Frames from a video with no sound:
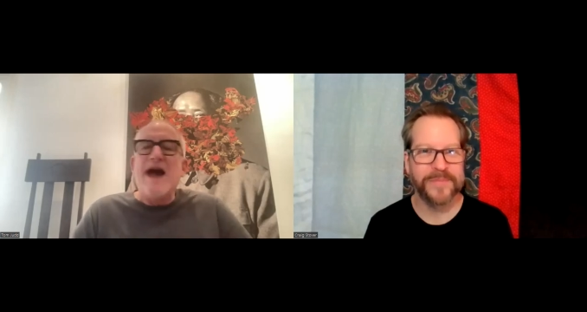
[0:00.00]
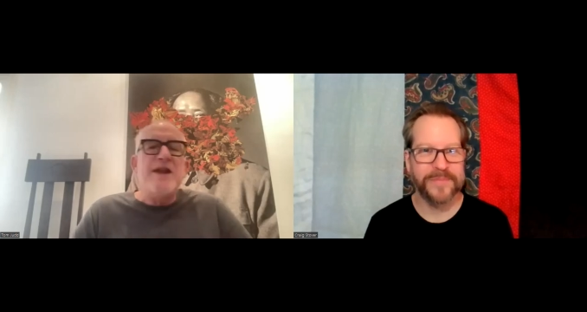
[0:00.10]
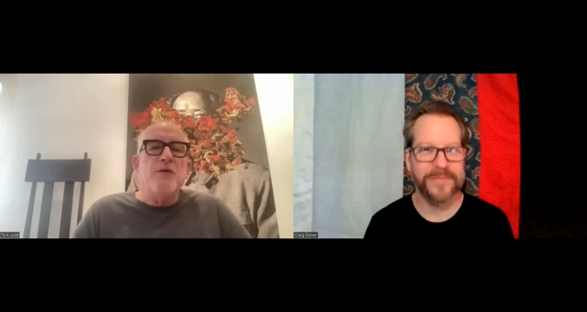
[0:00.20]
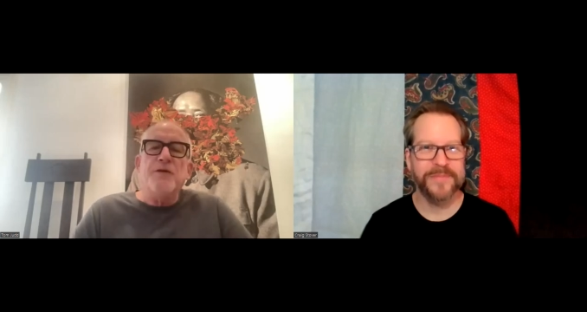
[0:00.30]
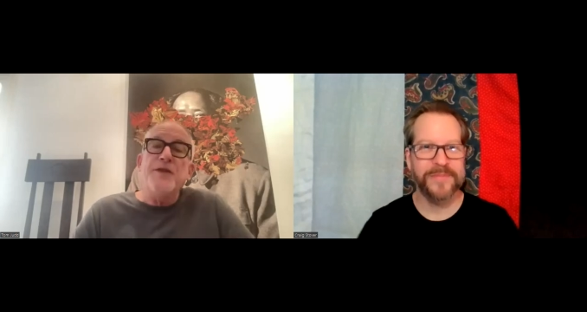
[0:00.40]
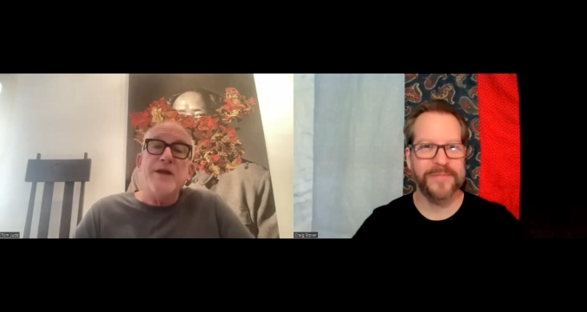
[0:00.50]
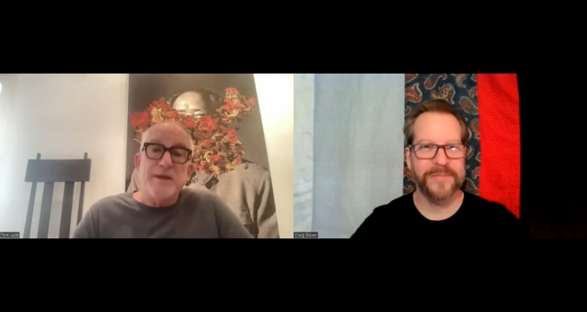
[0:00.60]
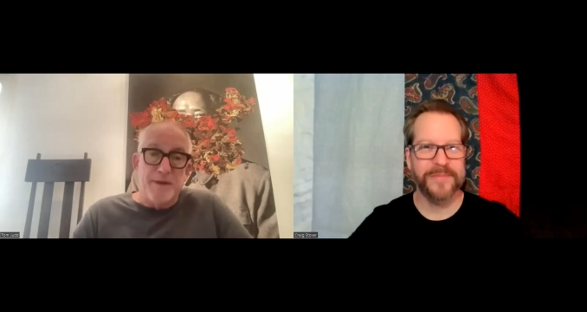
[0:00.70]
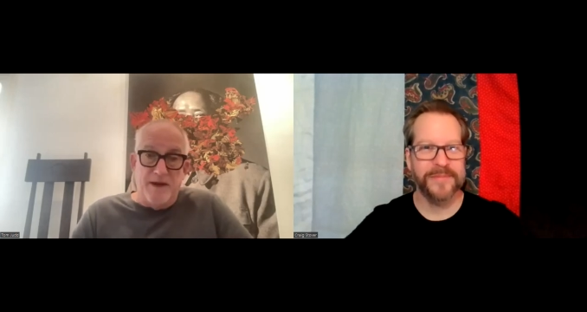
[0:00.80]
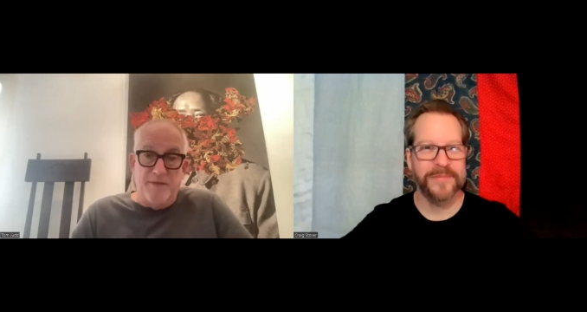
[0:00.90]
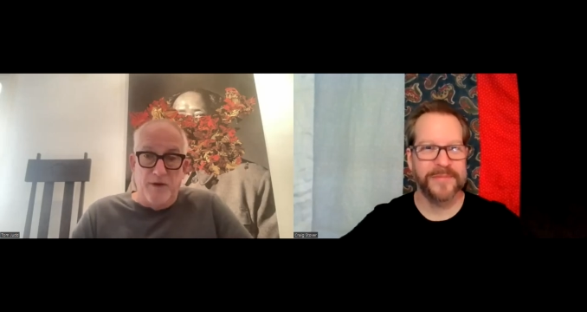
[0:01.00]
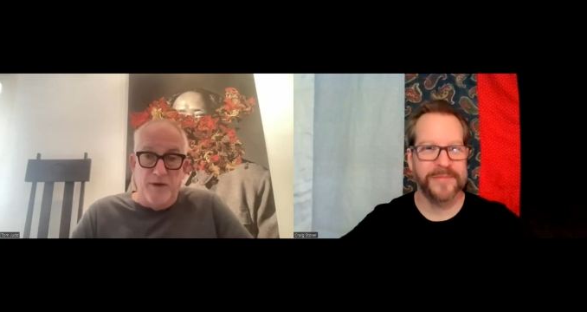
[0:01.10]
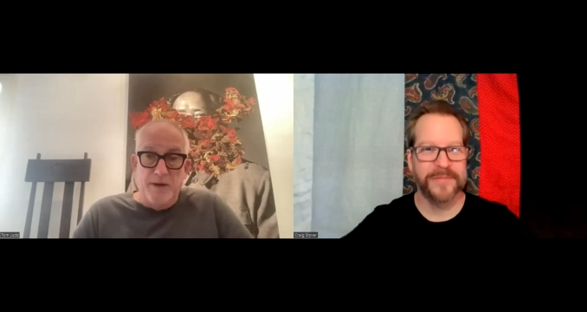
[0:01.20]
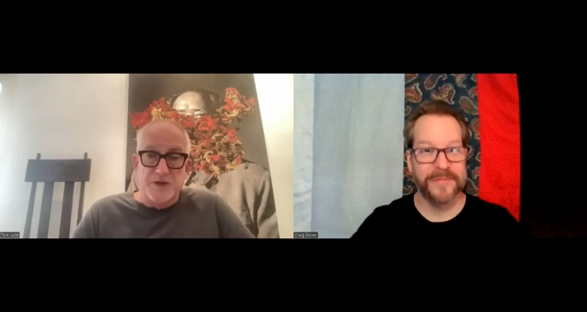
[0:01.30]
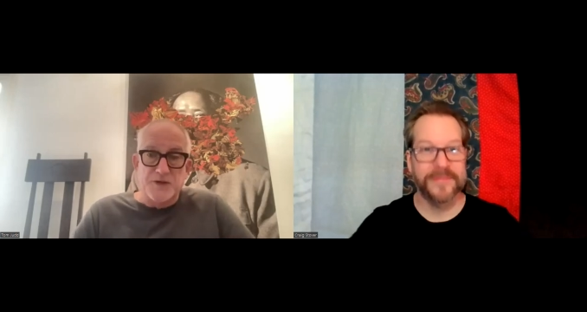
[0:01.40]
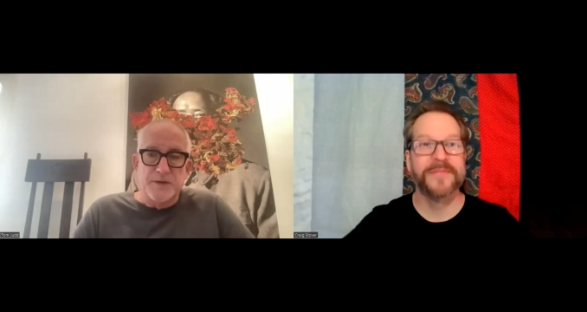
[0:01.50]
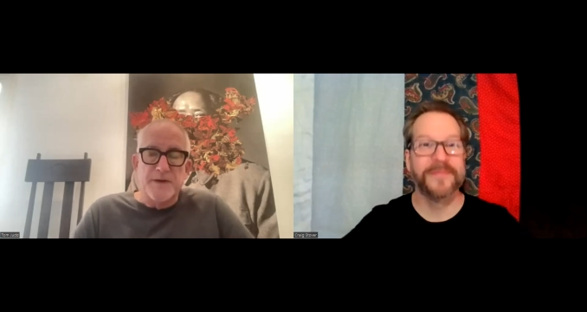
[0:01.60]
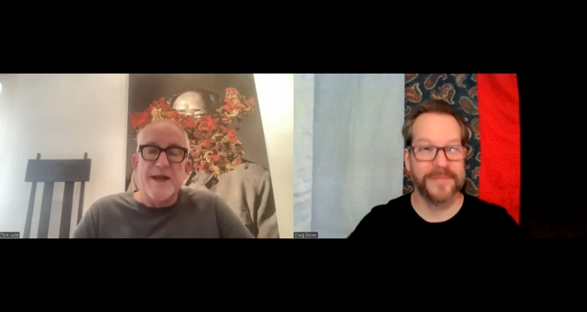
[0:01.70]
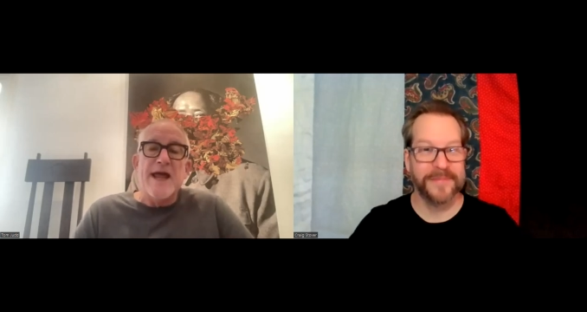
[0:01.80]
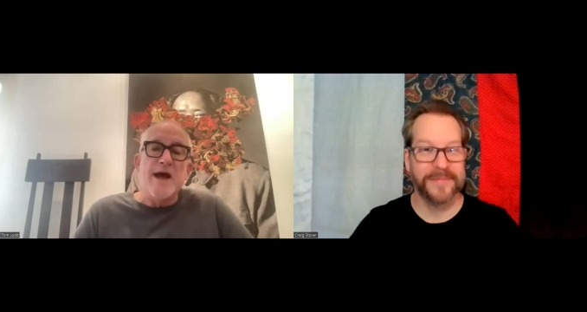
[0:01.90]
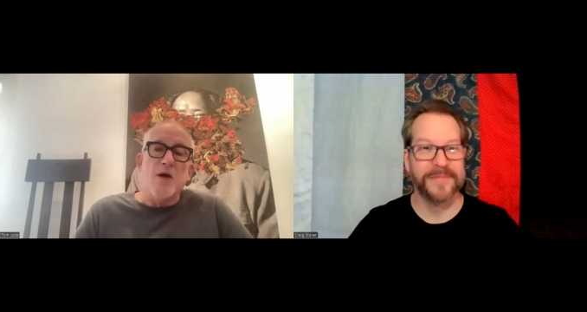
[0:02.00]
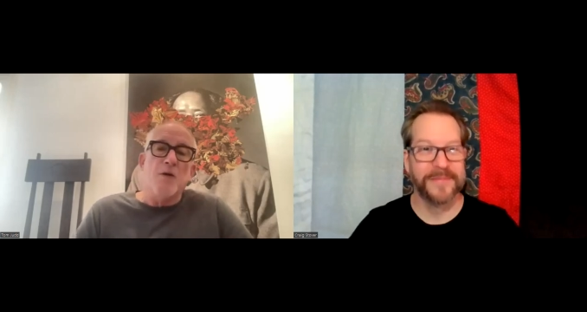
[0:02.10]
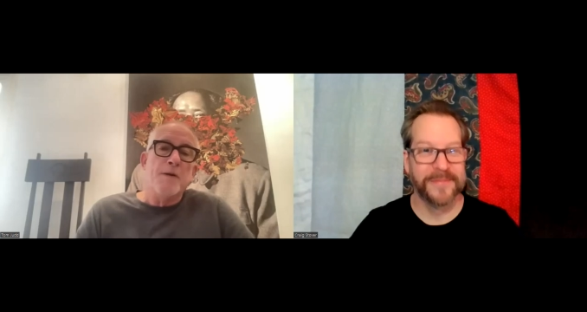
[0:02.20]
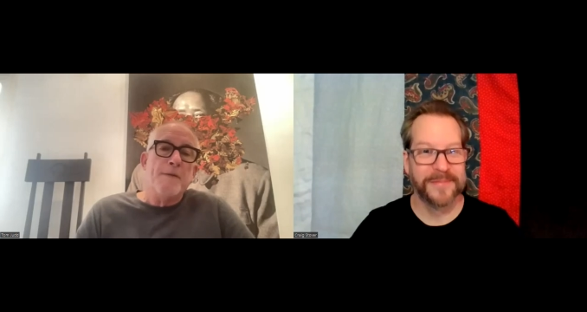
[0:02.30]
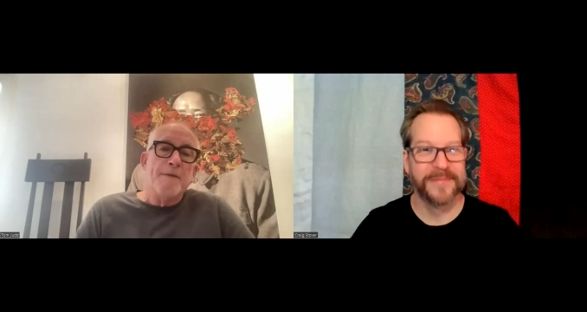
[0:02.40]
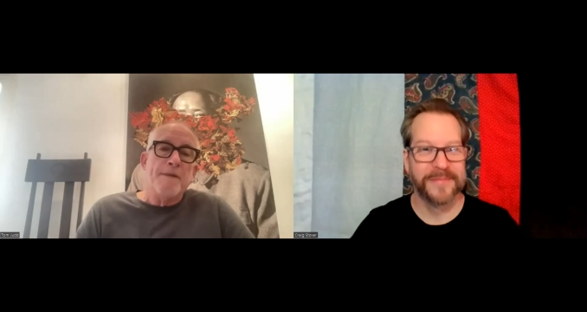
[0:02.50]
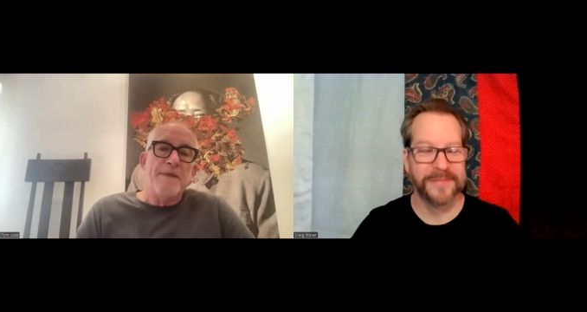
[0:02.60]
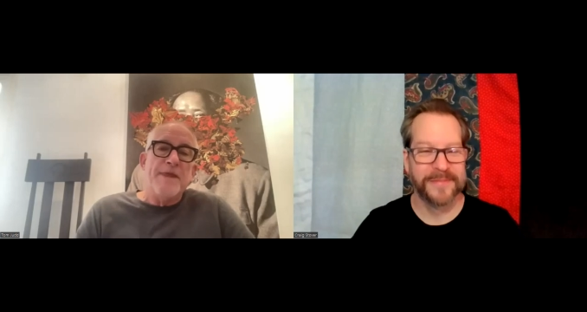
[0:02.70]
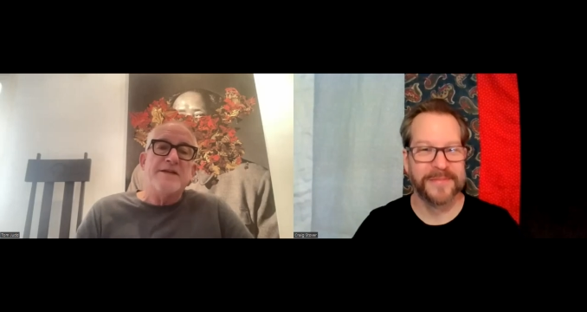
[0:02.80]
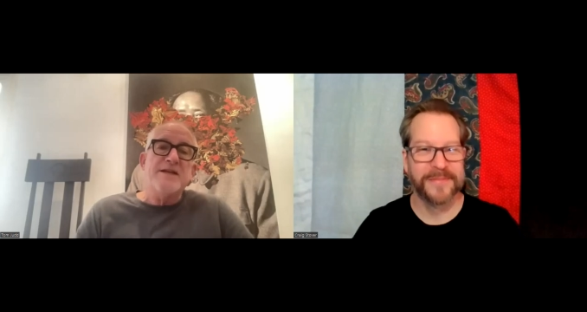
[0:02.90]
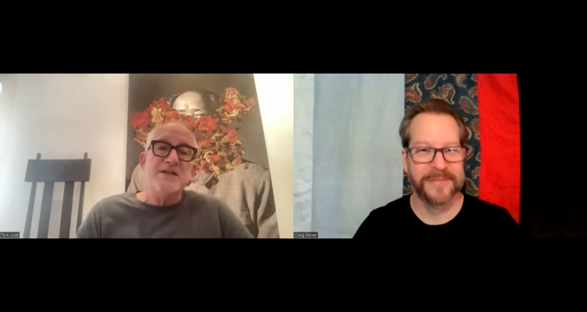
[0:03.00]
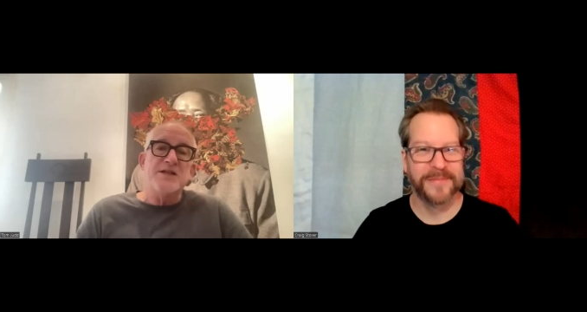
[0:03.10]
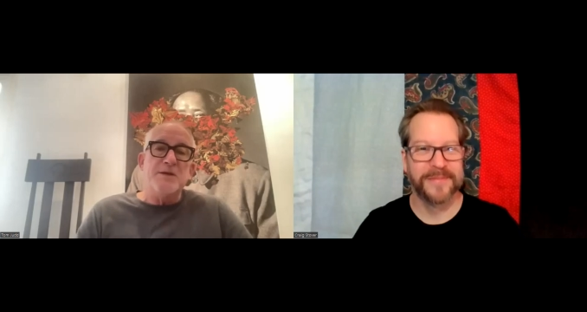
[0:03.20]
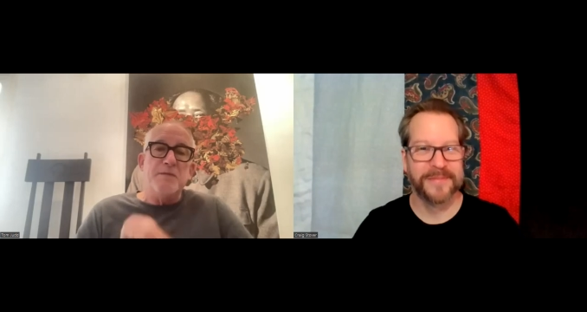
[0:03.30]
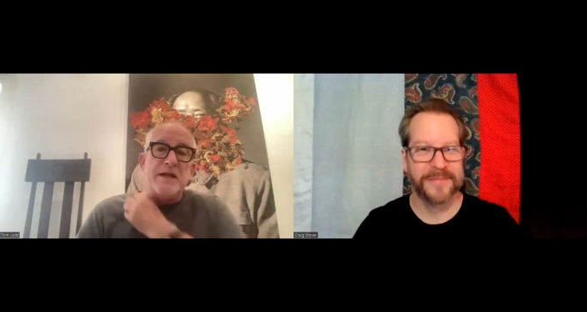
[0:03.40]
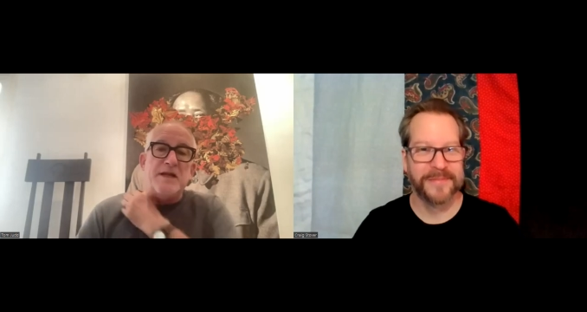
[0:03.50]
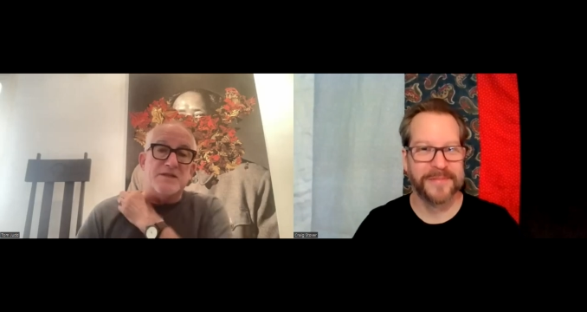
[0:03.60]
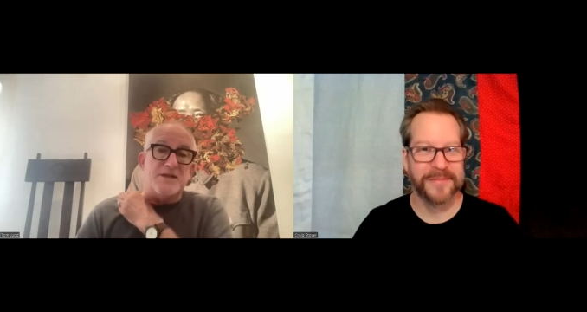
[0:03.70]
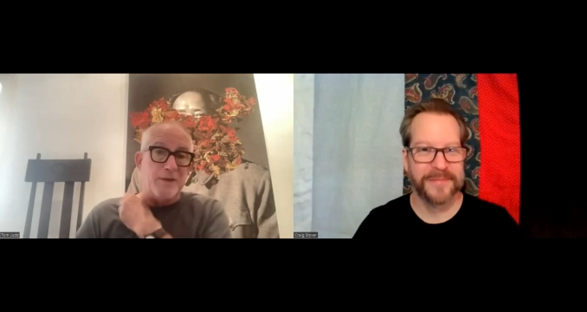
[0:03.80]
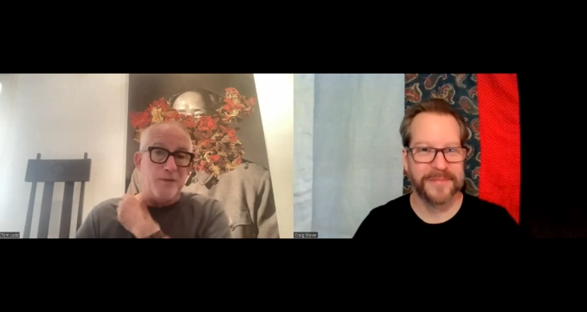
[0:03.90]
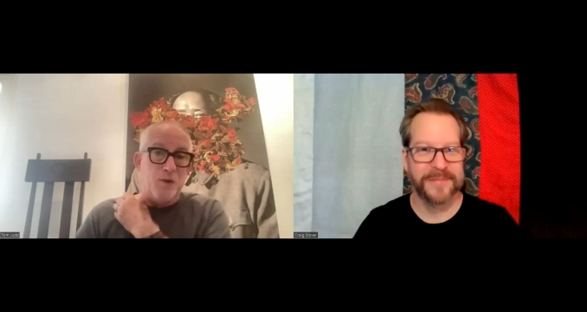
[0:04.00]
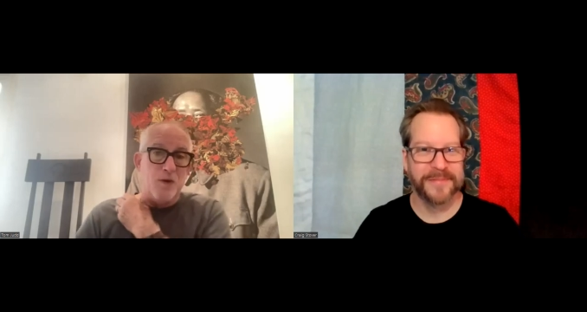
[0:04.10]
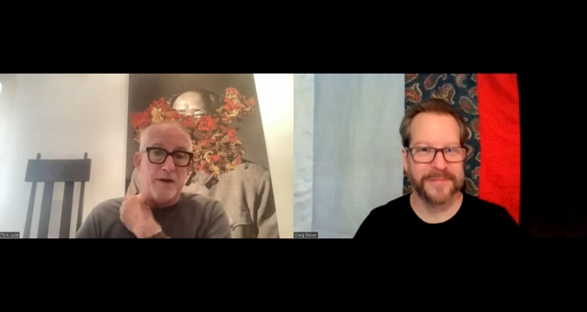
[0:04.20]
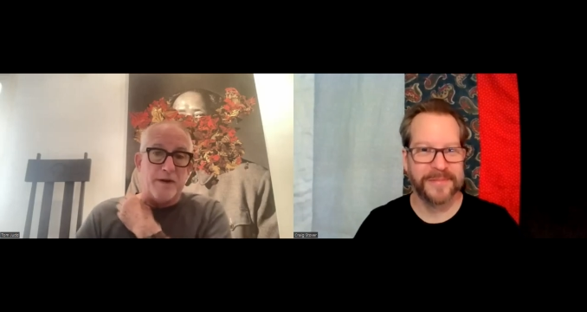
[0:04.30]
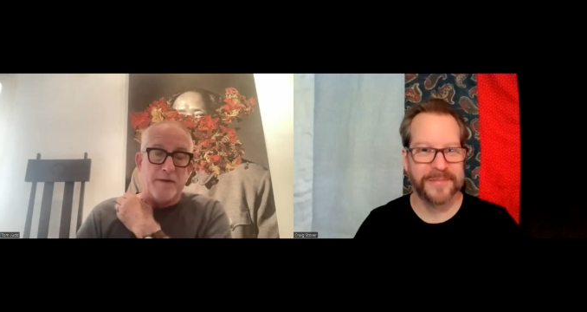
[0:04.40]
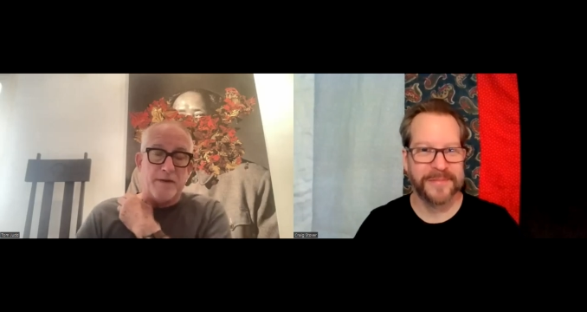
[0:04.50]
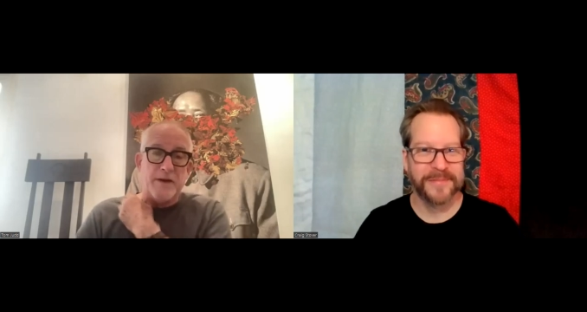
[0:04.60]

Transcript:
Speaker 1: I don't think about it very much. Now, that doesn't mean it's not important.